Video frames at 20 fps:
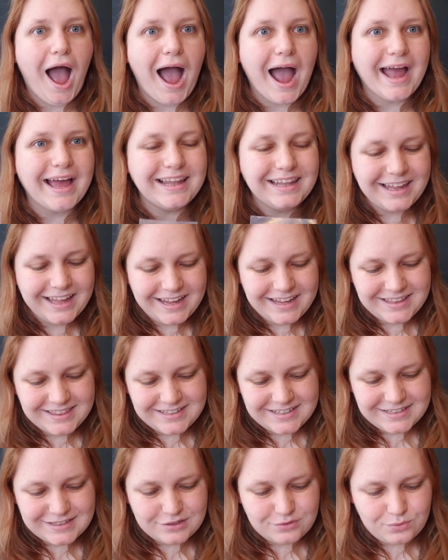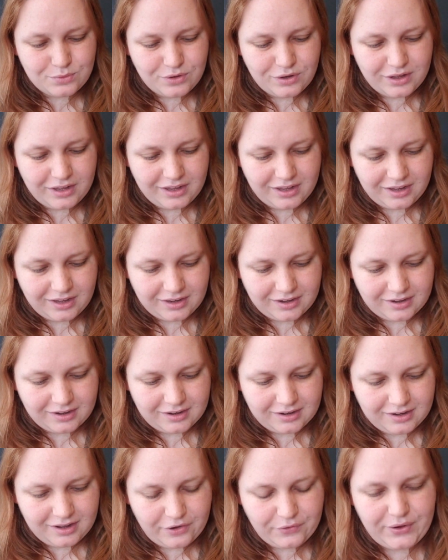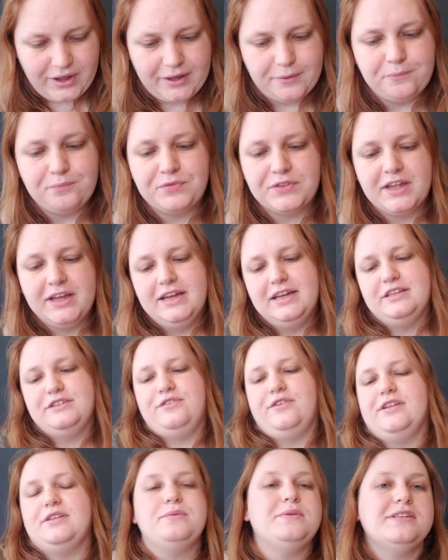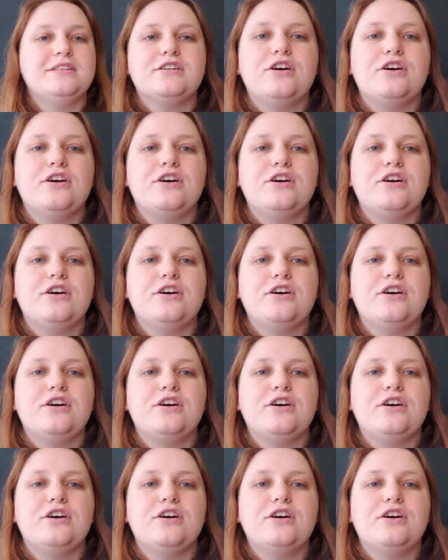I like this one. Okay, so this one's